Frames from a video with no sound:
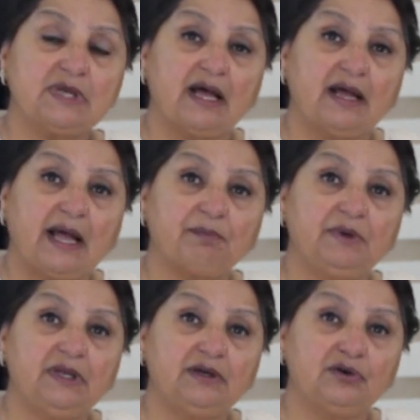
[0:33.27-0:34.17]
are
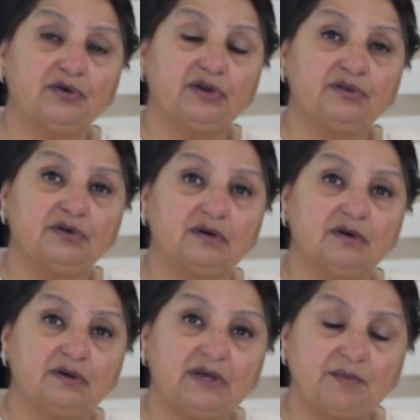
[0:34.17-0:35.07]
happening during
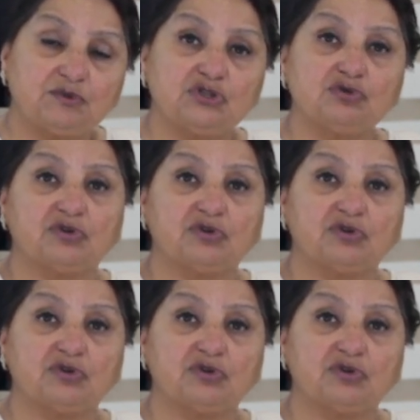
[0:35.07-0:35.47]
the Neptune